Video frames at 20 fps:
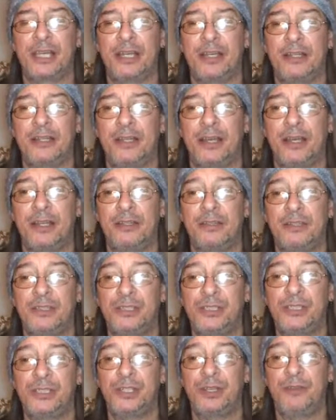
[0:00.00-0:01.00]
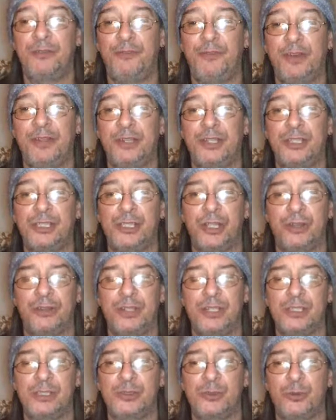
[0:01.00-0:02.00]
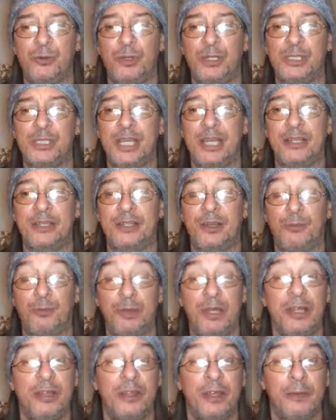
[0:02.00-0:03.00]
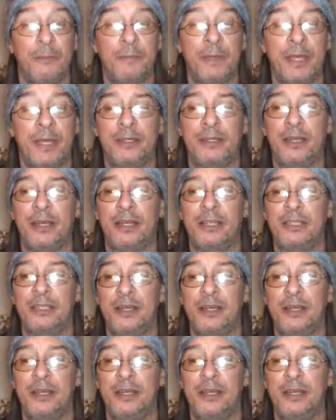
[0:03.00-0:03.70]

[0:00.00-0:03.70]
And it's just fun to share these stories and to read them, and